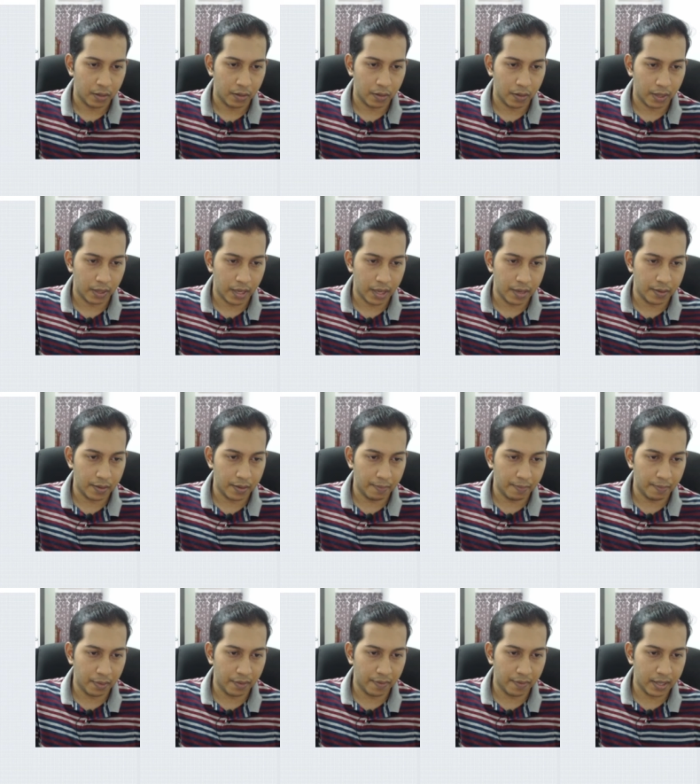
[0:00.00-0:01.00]
okay, you
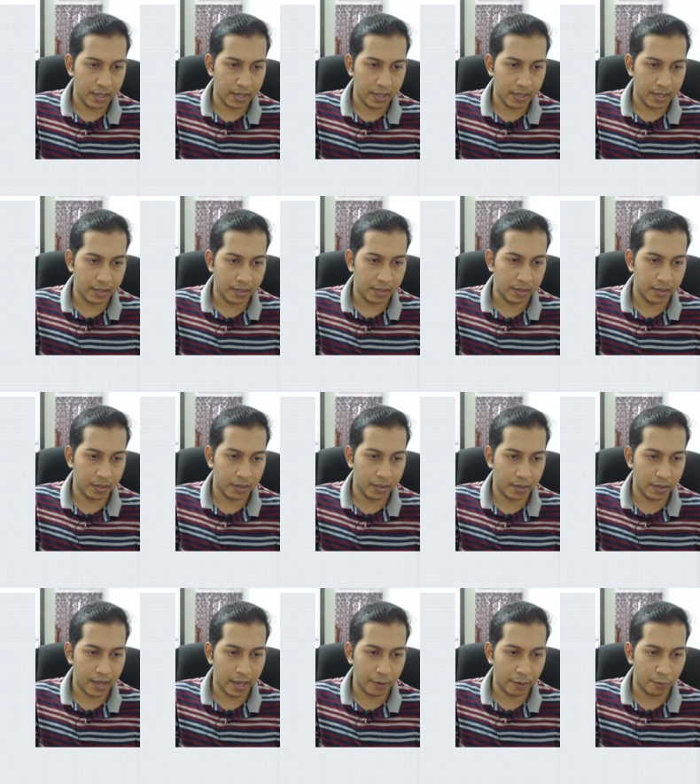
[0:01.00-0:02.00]
simplify this,
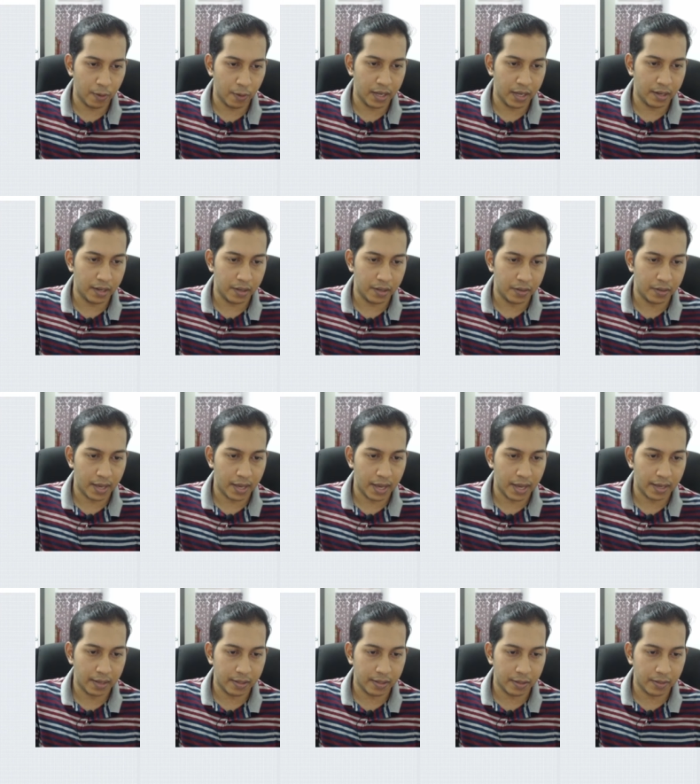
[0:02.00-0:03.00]
you get 1, you
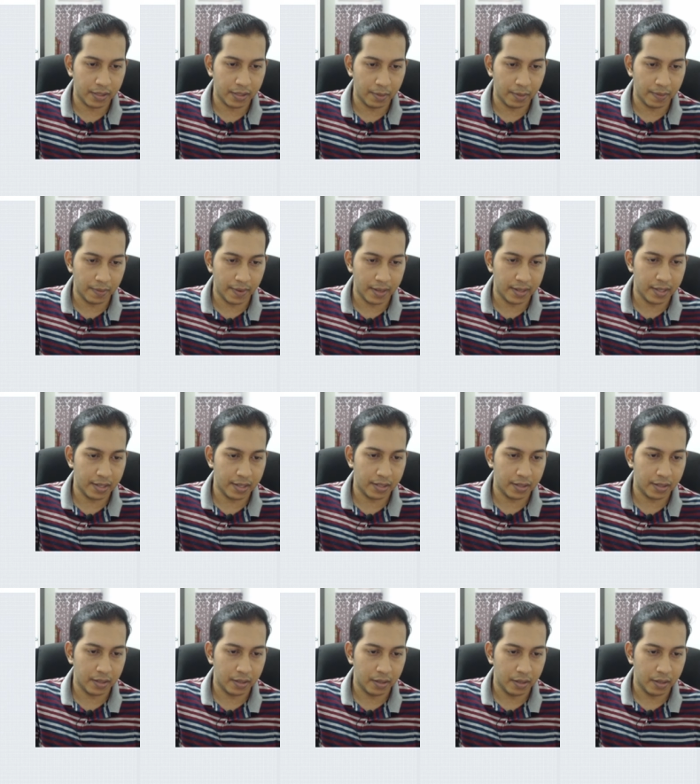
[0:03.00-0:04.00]
get, you simplify
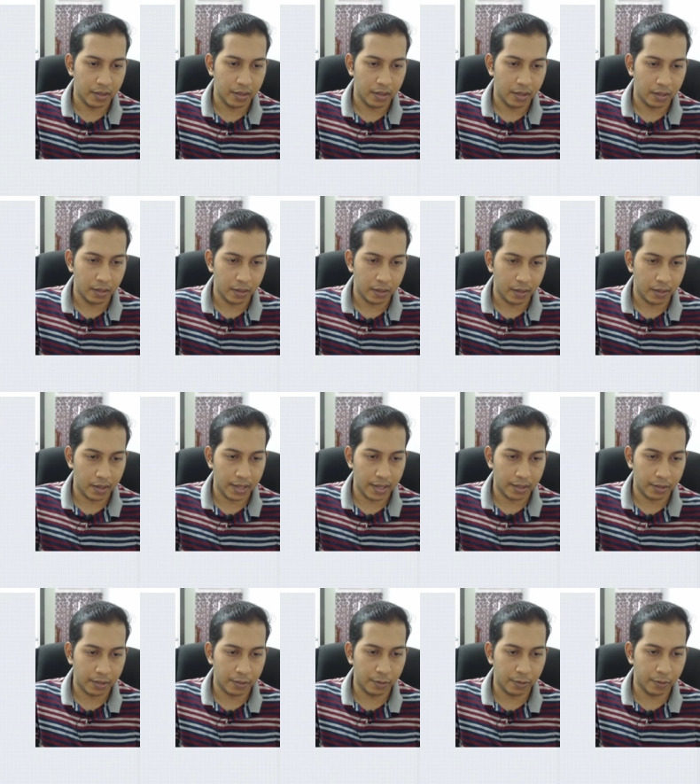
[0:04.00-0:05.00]
this, you
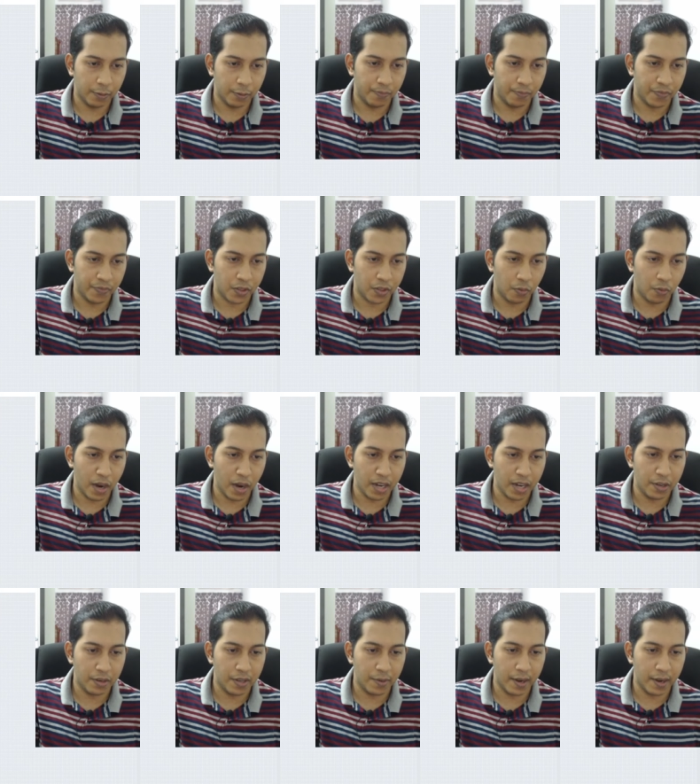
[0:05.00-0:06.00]
get 2. So
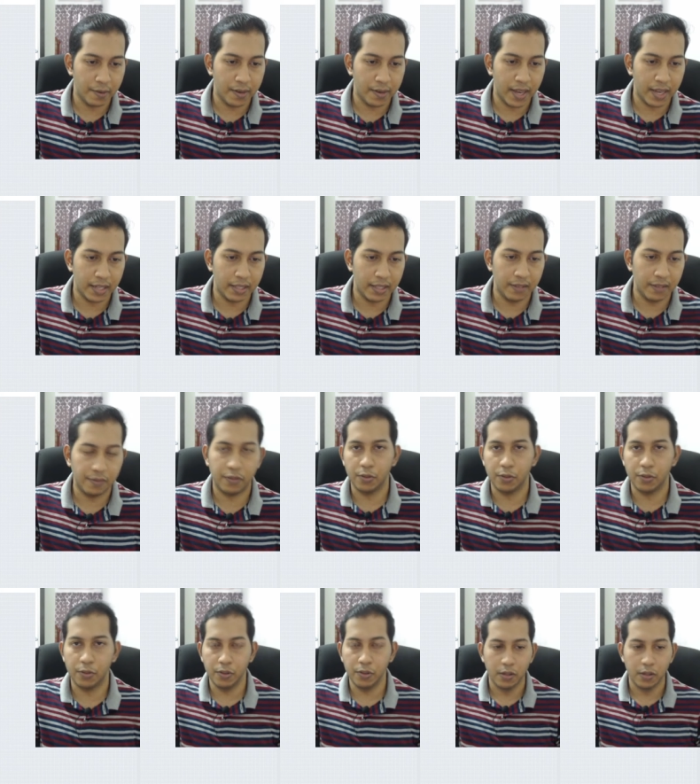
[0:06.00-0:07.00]
1 you divide to negative
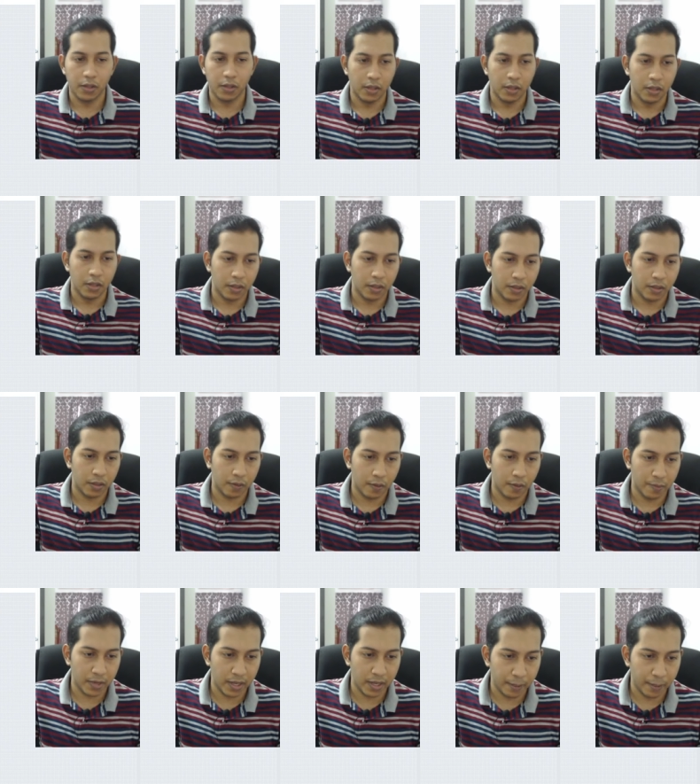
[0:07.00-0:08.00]
2. So
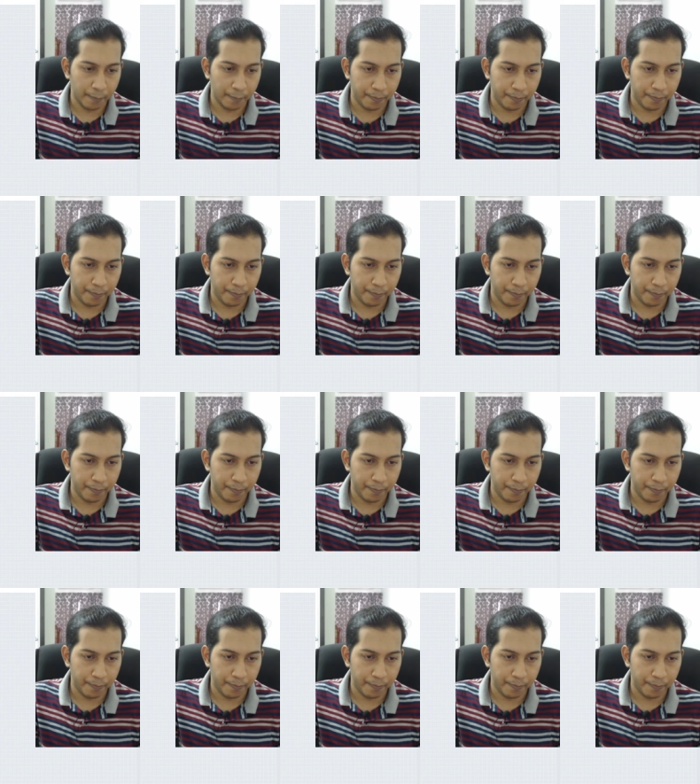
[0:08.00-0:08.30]
from here,